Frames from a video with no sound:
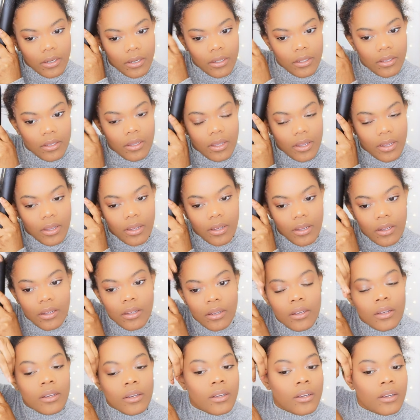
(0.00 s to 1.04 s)
Nothing
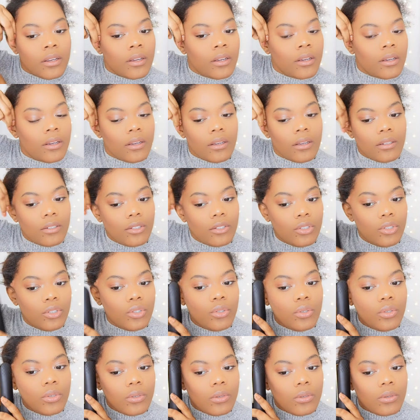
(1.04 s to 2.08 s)

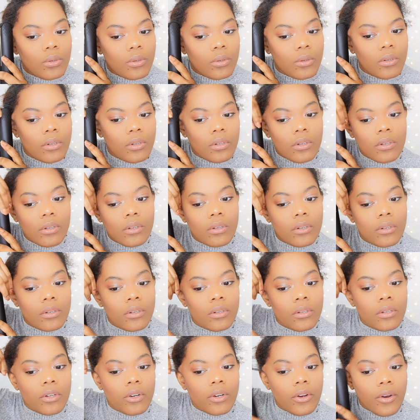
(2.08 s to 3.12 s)
too
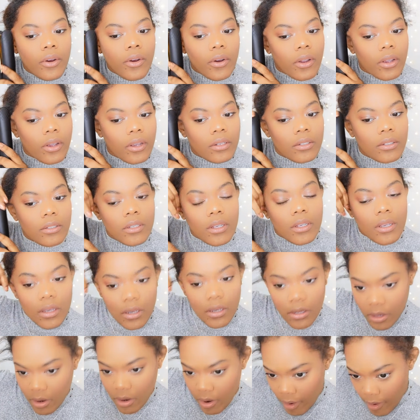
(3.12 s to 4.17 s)

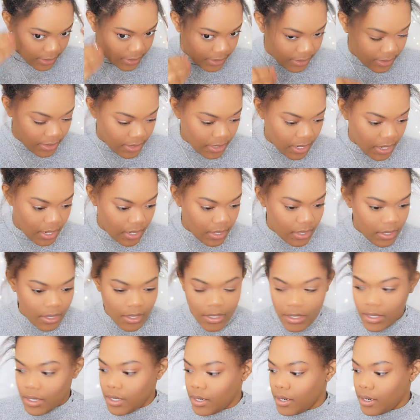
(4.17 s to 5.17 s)
crazy. It's done.